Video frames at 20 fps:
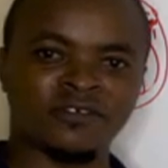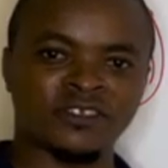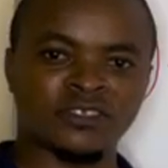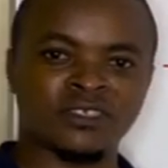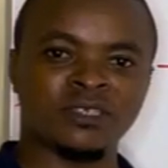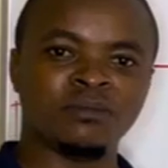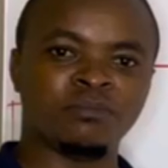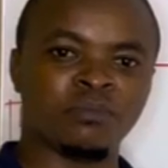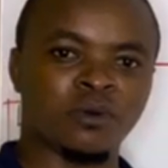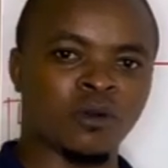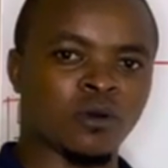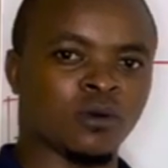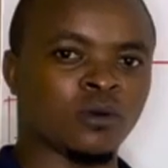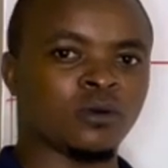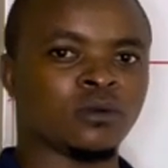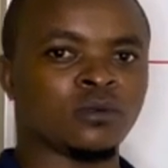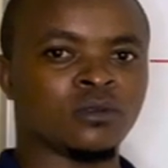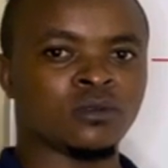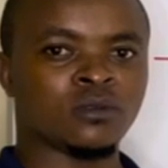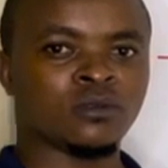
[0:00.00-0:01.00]
simple.
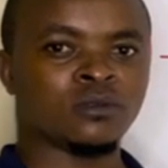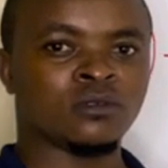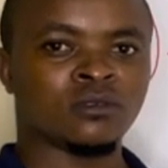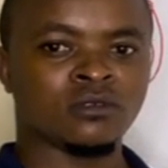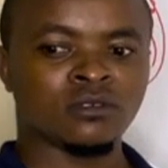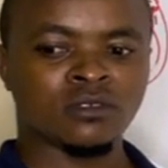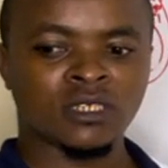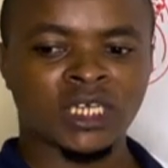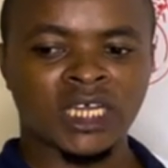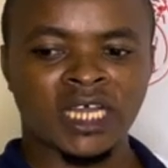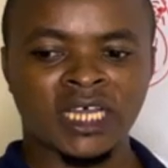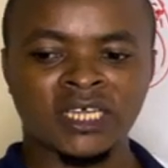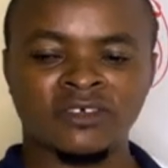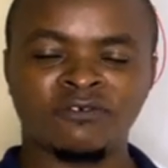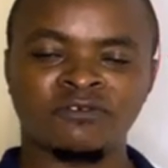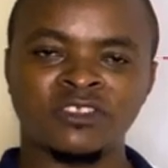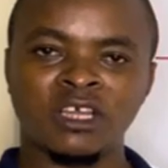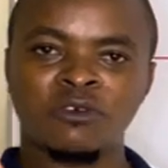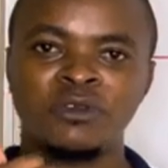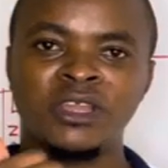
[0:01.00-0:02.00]

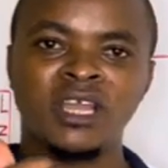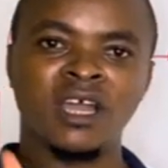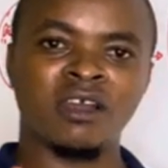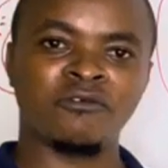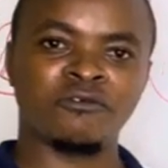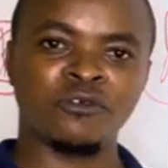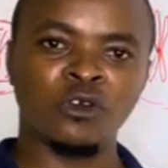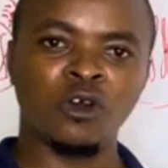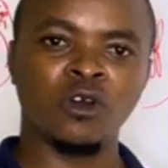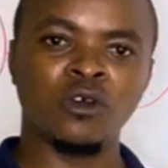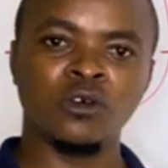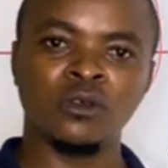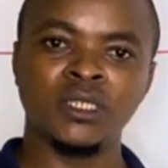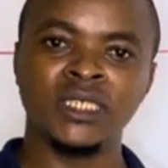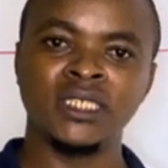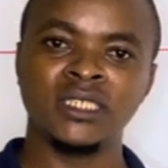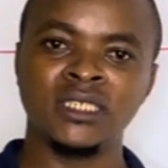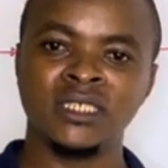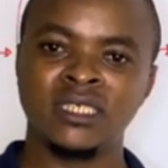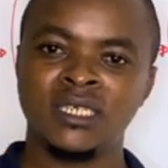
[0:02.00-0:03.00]
After we have
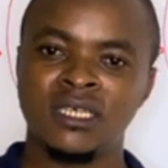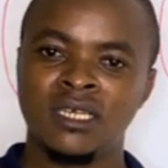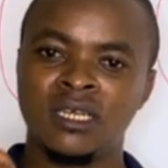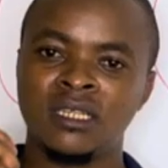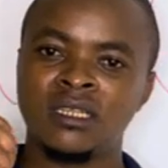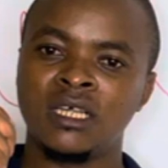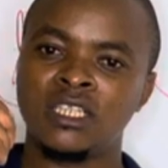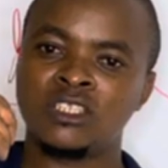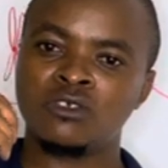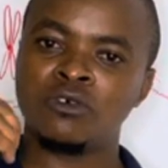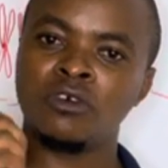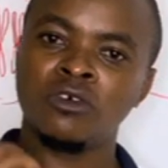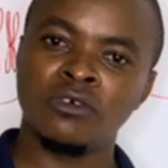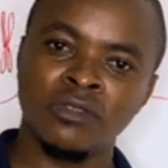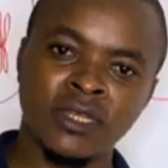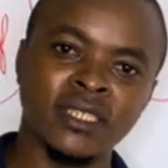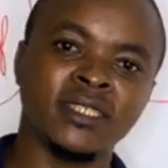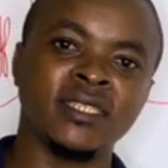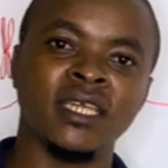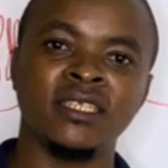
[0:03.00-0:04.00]
known that all
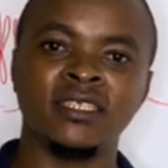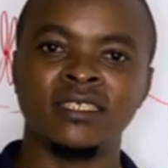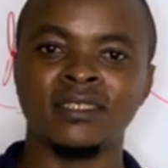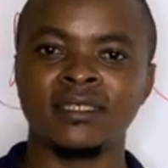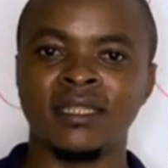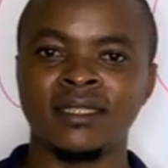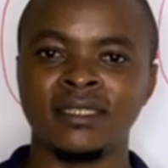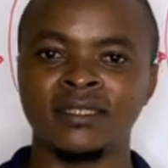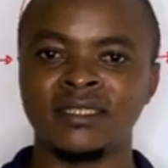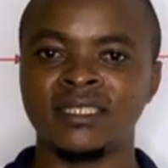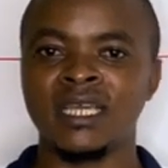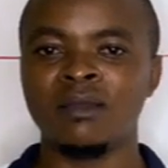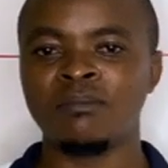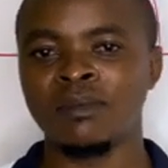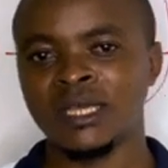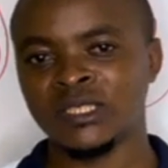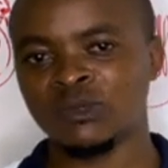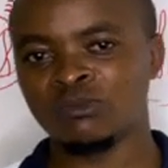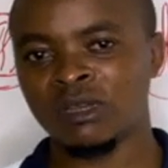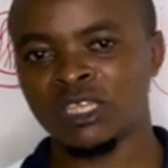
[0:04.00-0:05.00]
the stages are the same
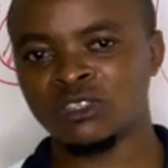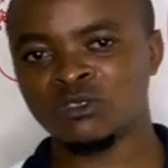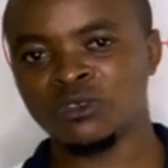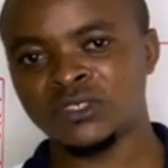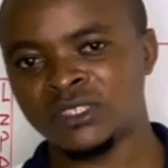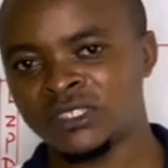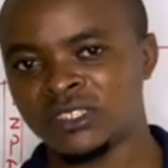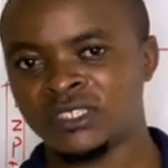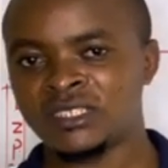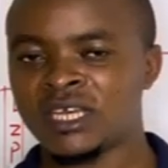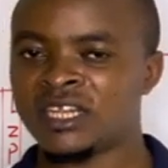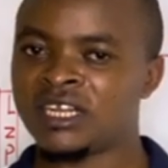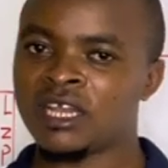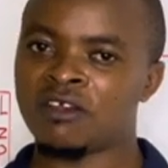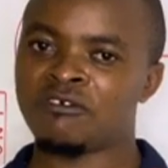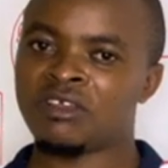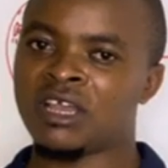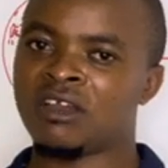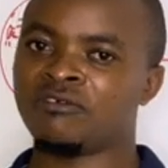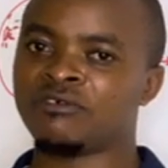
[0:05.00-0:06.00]
as mitosis, and
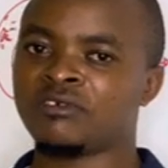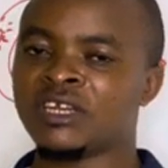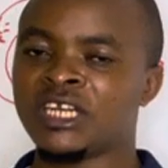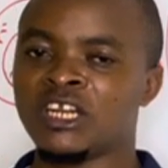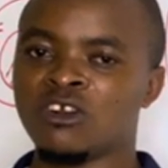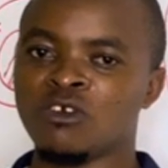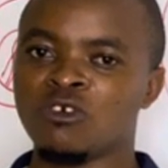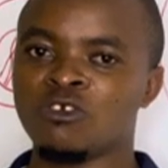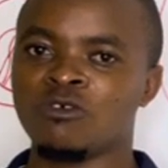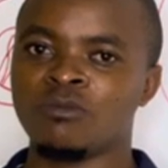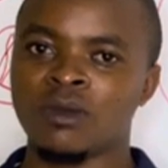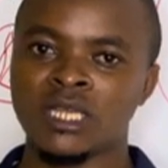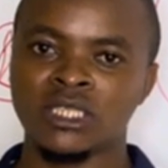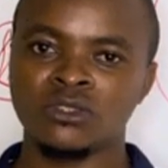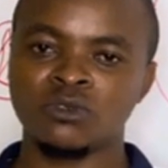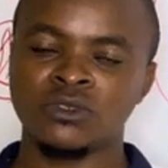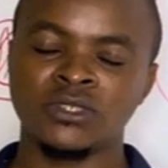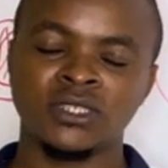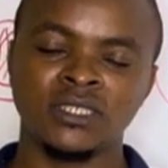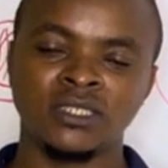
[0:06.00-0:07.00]
we have already known
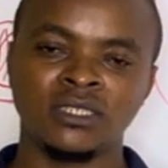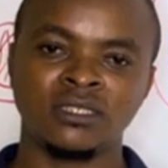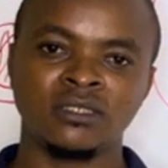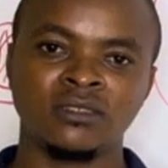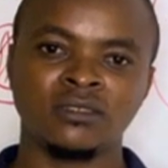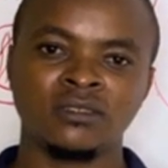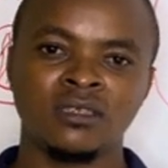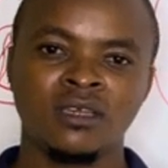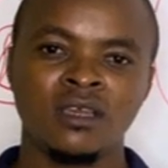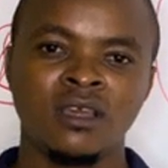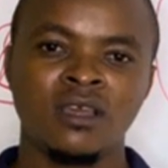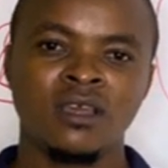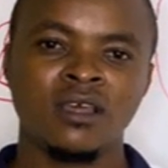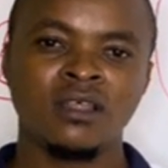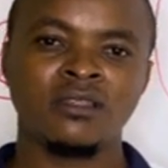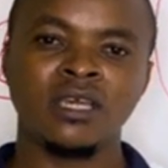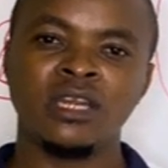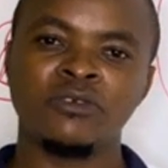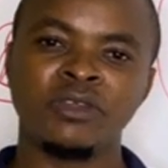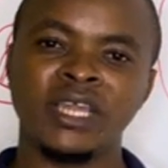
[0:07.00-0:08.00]
mitosis,
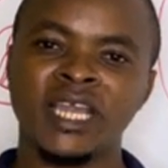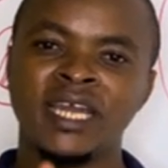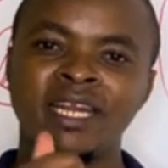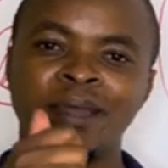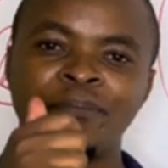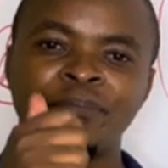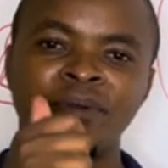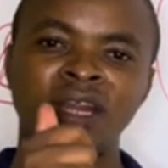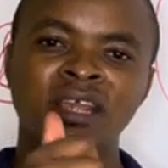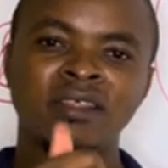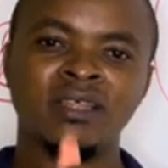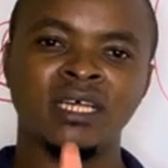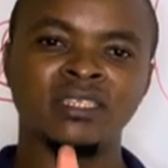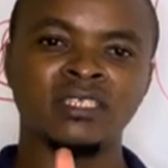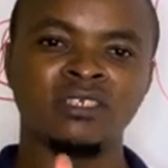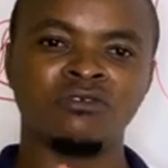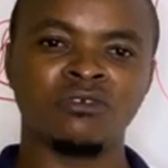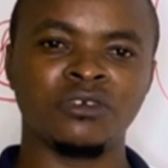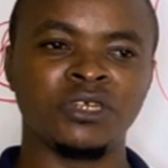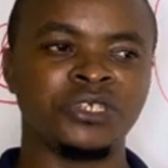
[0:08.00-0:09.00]
then we can apply that
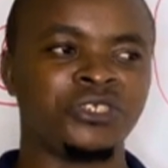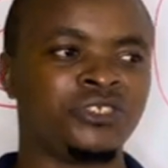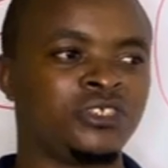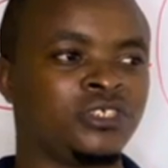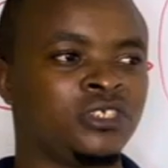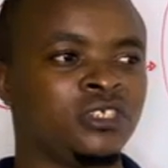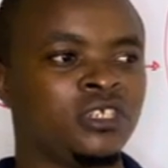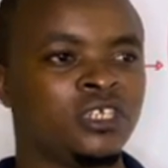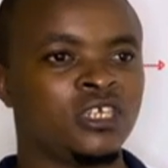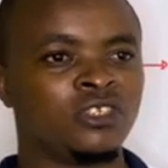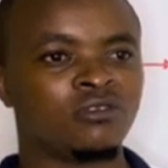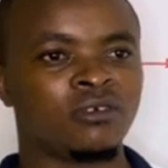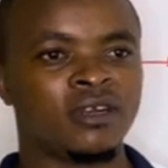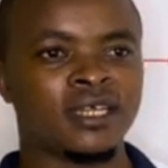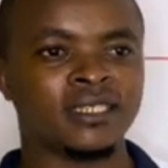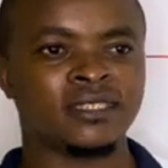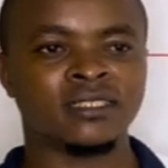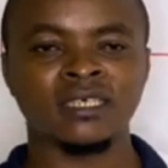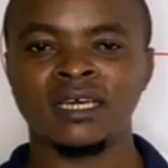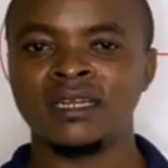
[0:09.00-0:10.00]
knowledge for the
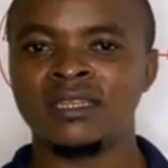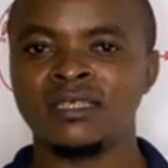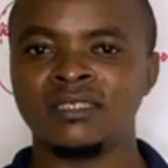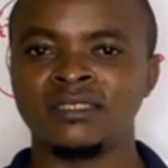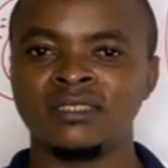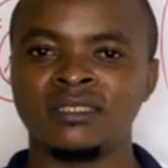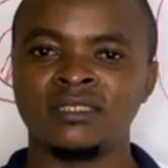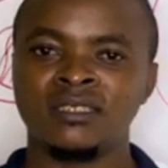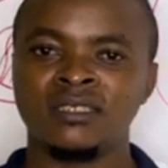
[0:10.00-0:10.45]
studies.